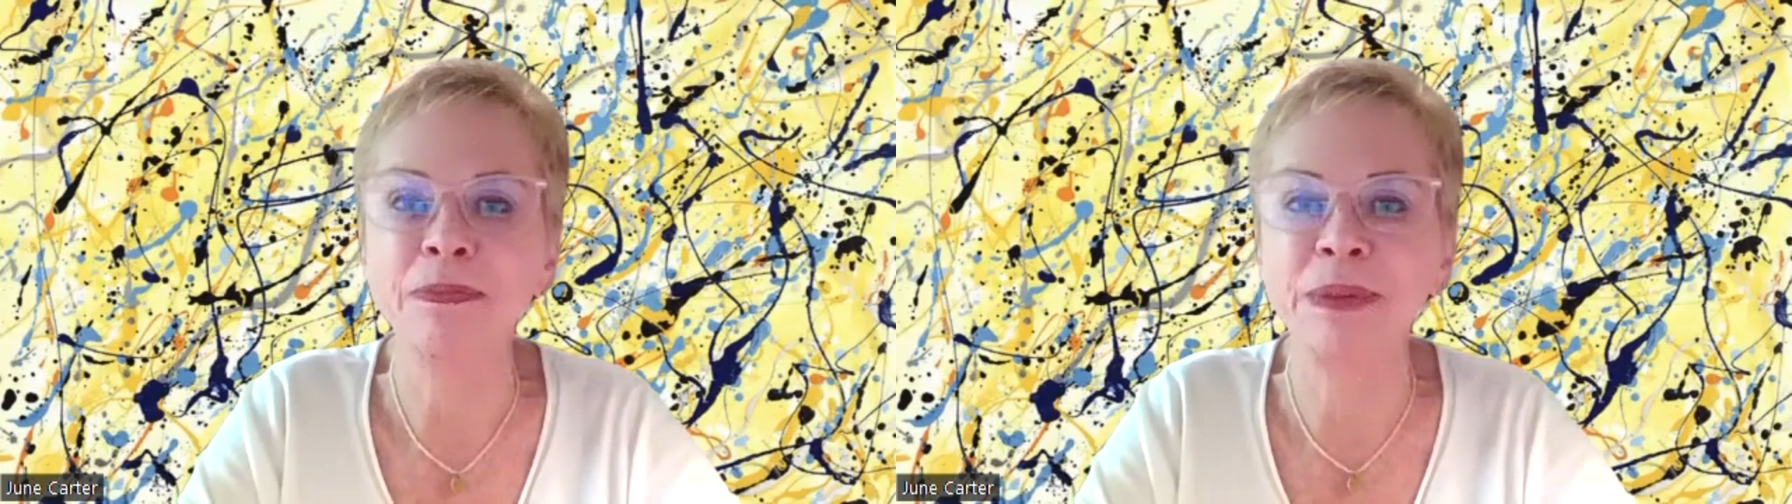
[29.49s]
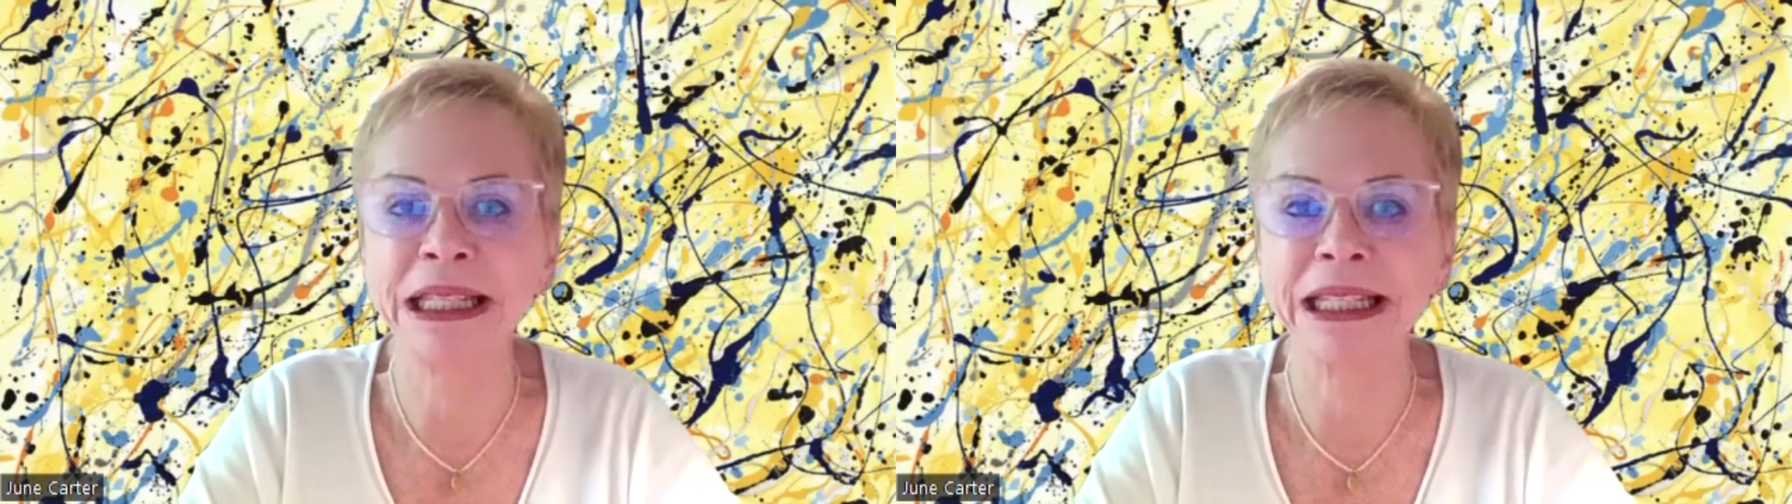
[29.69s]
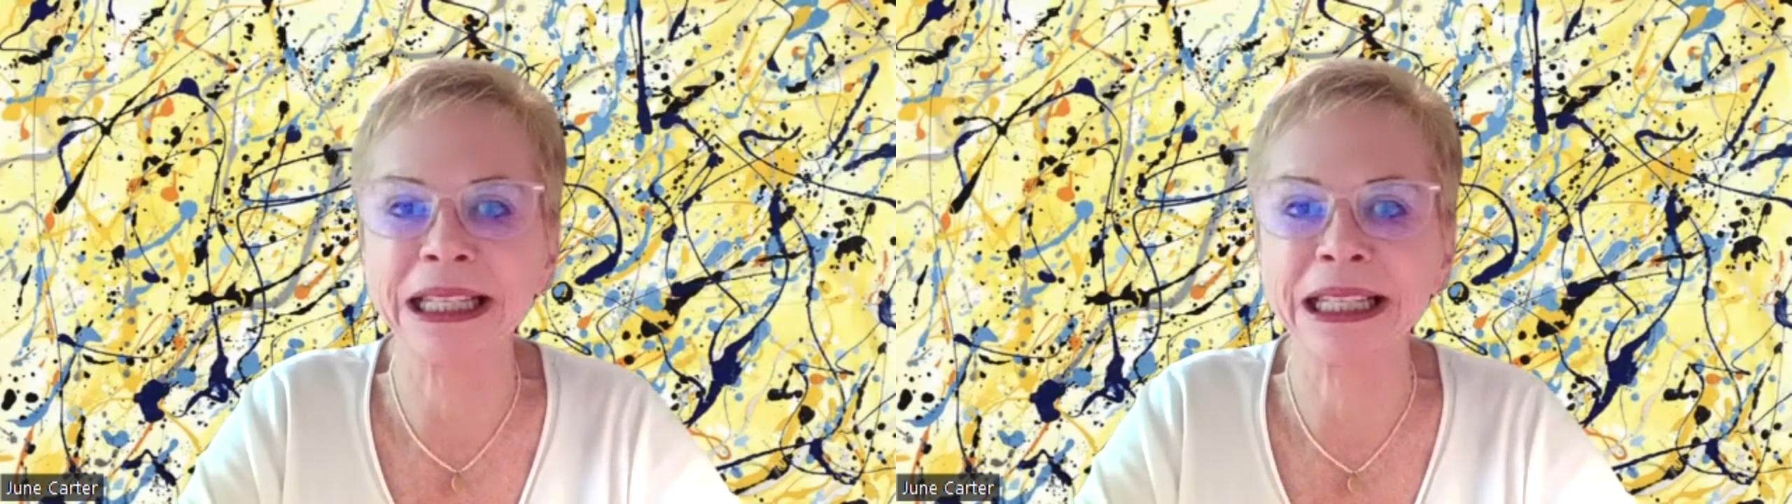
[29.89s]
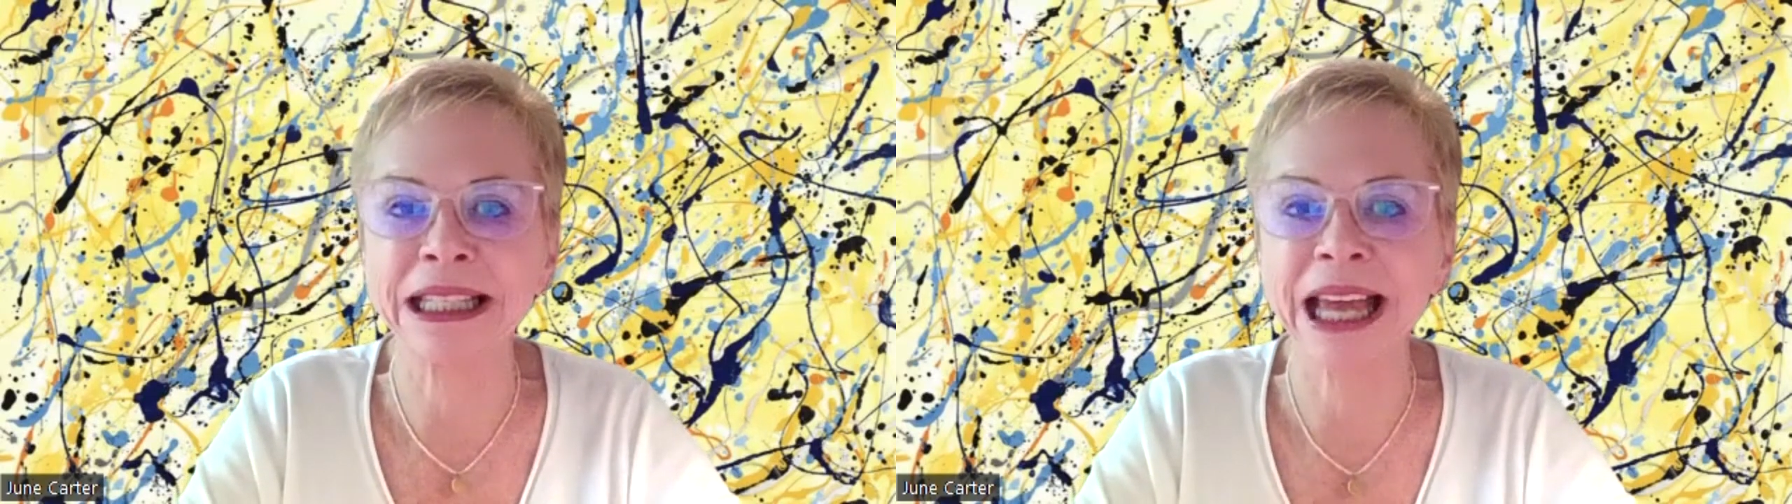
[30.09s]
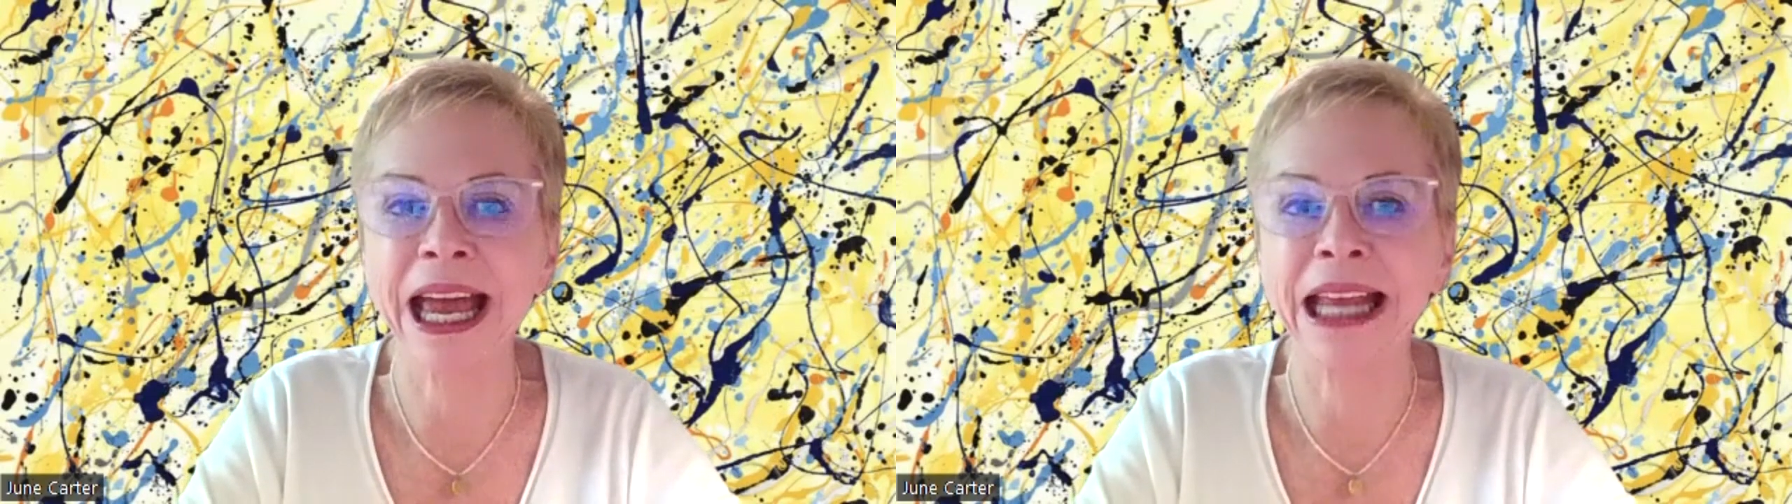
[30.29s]

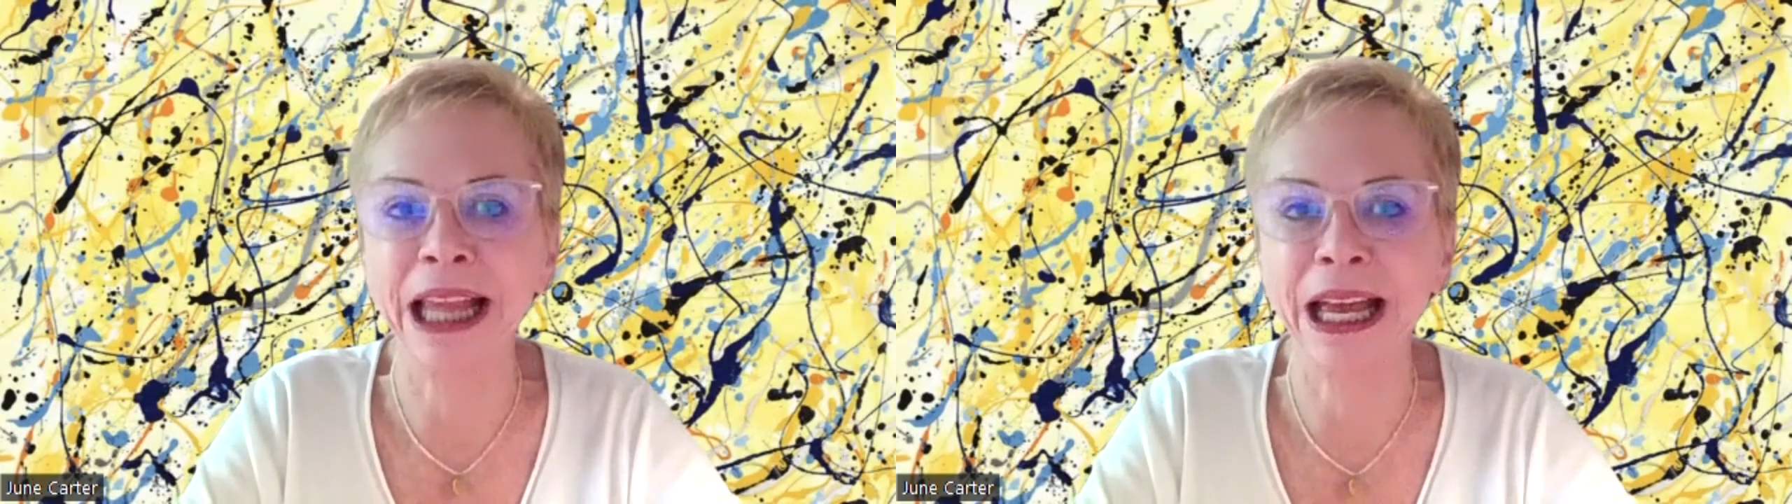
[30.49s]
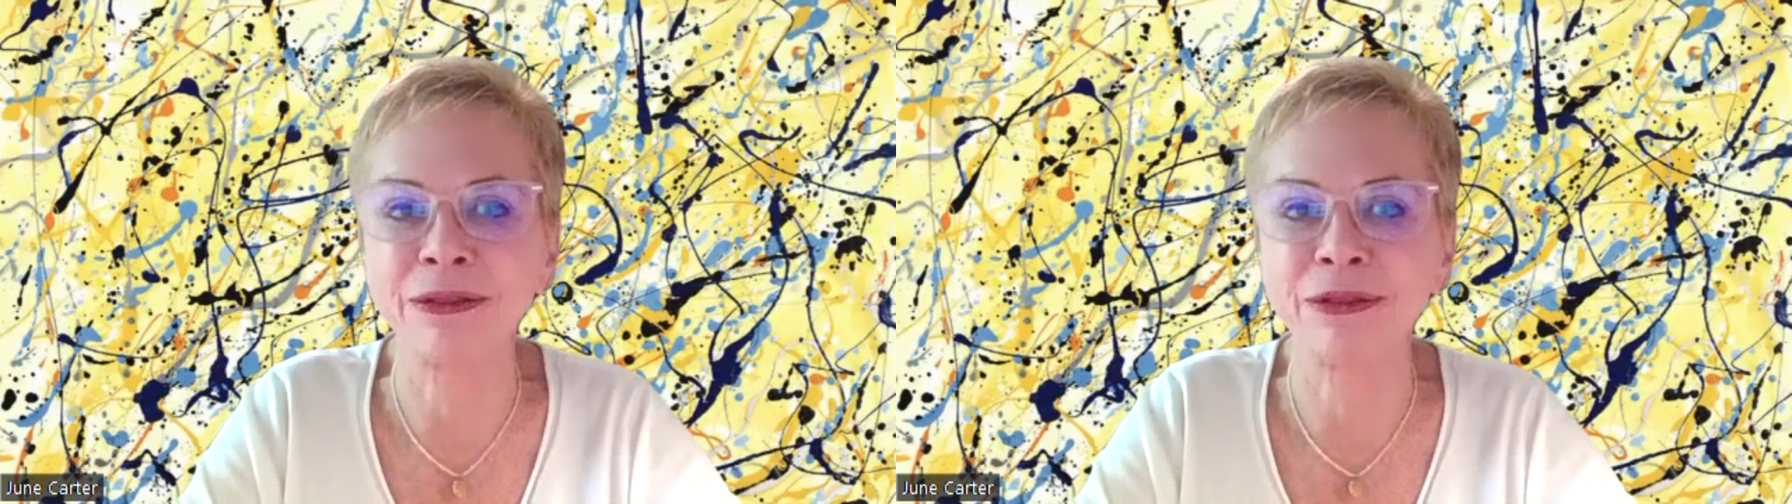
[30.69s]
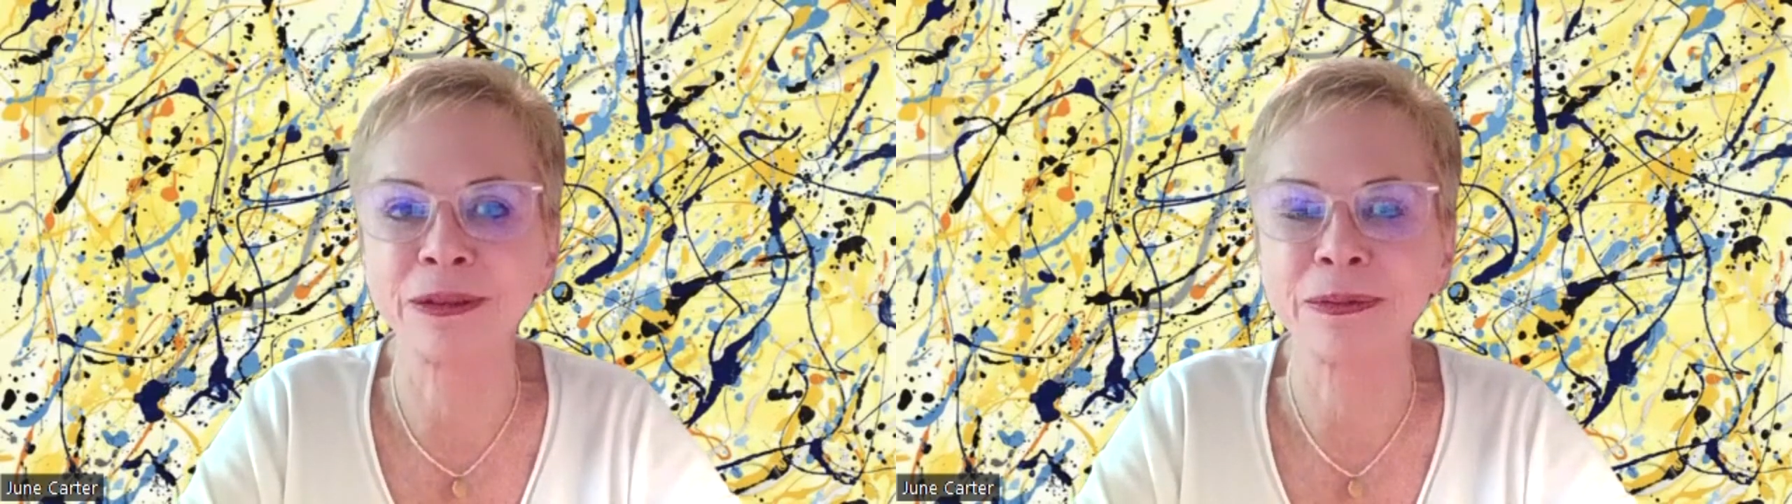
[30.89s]
business, and life.